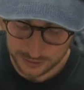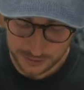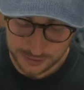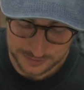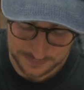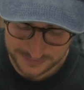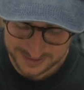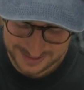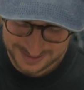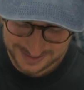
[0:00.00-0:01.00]
They're donuts
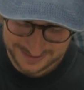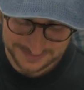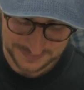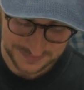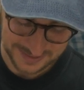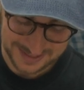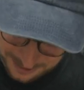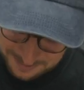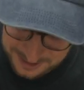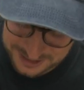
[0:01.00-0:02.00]
dipped in honey,
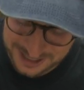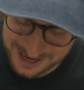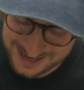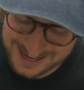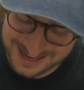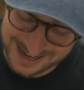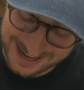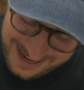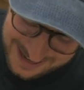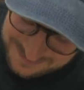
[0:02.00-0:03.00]
so sprinkled honey with
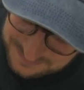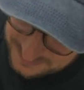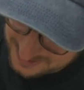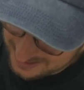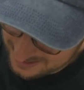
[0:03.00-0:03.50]
here. cinnamon.